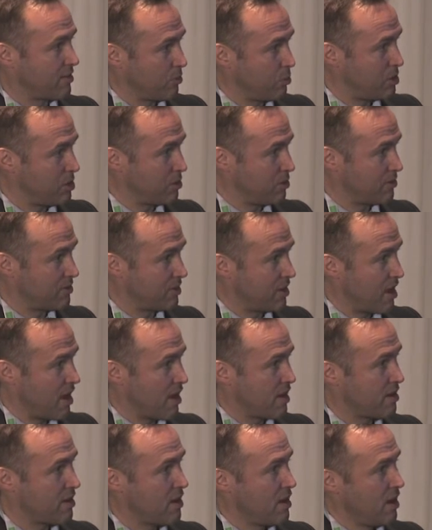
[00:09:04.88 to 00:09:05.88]
so we use
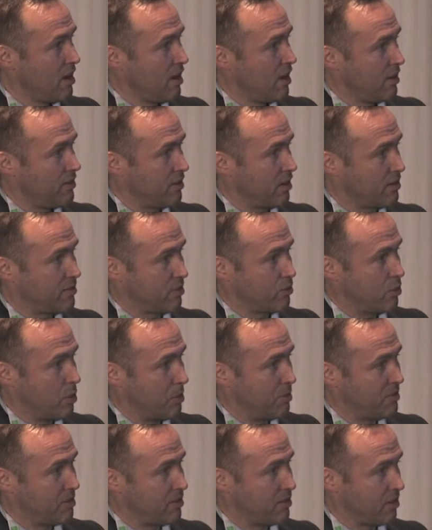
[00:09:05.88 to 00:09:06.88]
that.
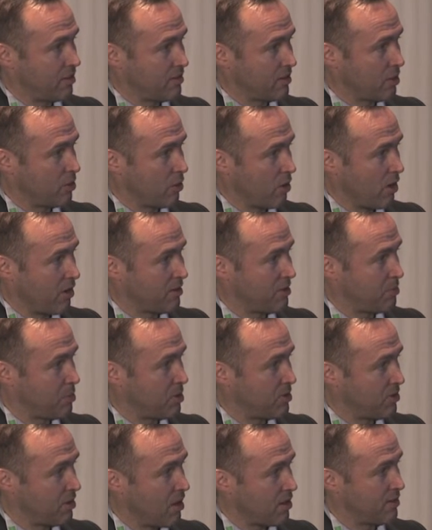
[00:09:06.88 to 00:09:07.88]
Doxorubicin doesn't cross,
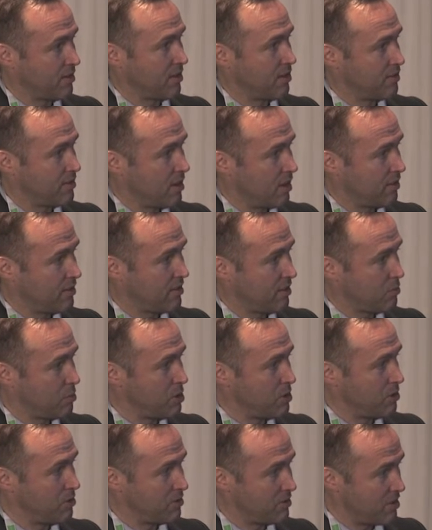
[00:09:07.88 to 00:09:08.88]
but doxil does, so
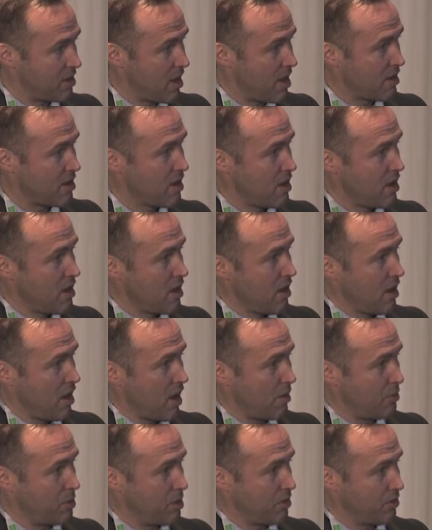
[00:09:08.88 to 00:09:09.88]
we use that,
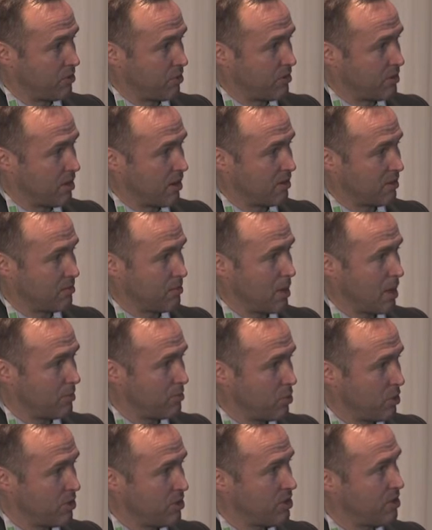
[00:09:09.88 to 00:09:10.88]
and we use
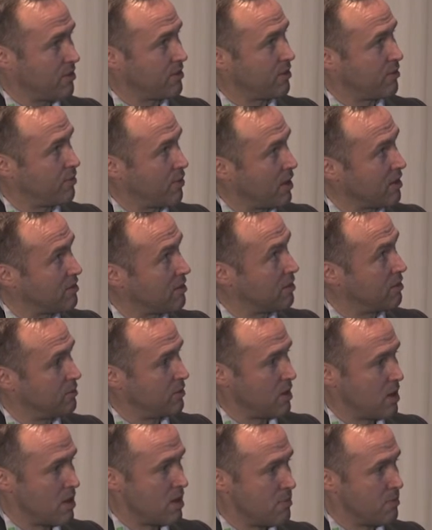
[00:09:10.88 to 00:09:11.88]
rituximab, which is effective
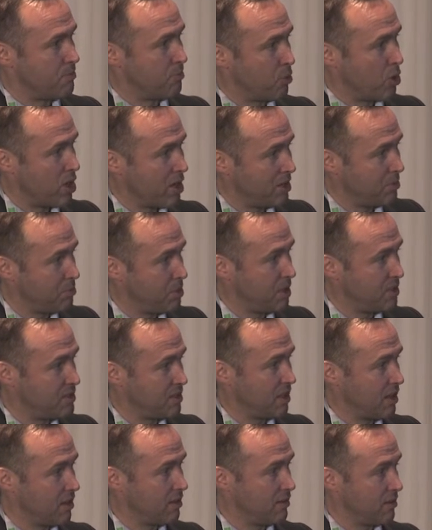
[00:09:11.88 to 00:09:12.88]
in brain
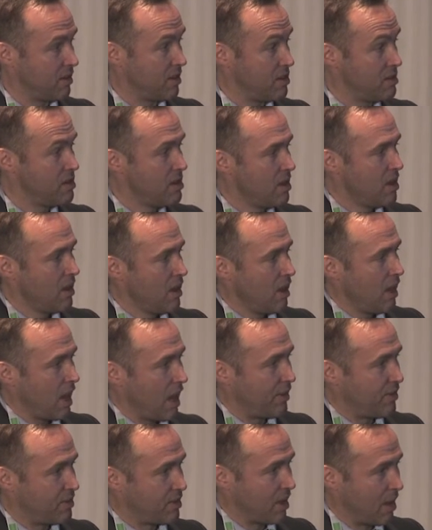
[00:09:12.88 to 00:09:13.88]
PTLD.
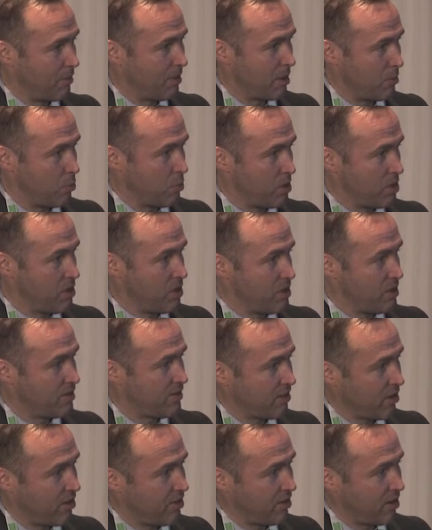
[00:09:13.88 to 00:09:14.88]
At the time that we
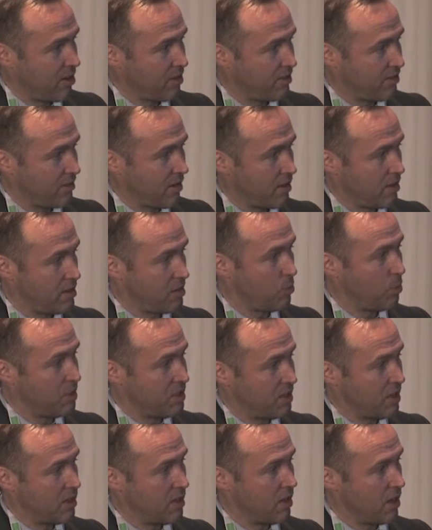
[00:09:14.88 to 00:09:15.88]
started our study, we
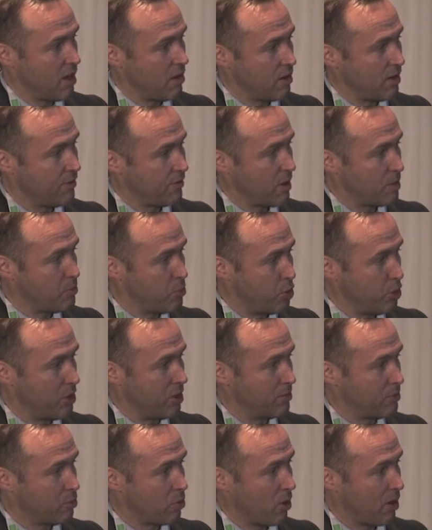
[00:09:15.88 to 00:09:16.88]
didn't know if
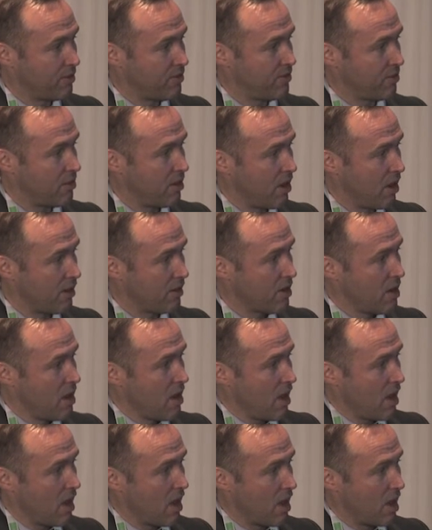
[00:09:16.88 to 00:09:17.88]
ibrutinib crossed or not,
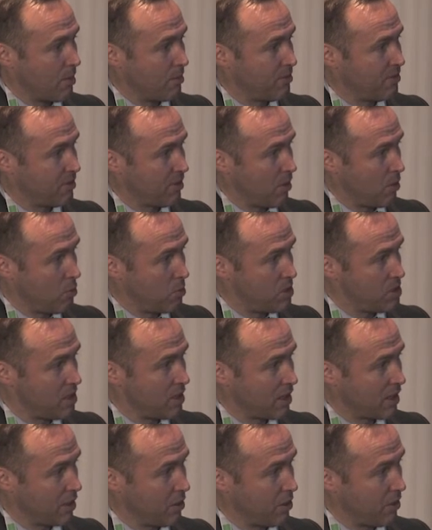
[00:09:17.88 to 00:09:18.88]
so we
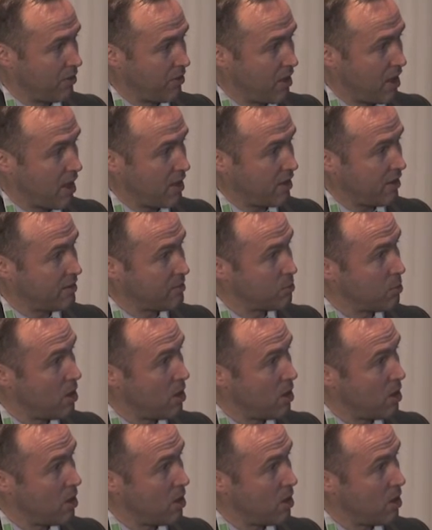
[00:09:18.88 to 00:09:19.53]
included that as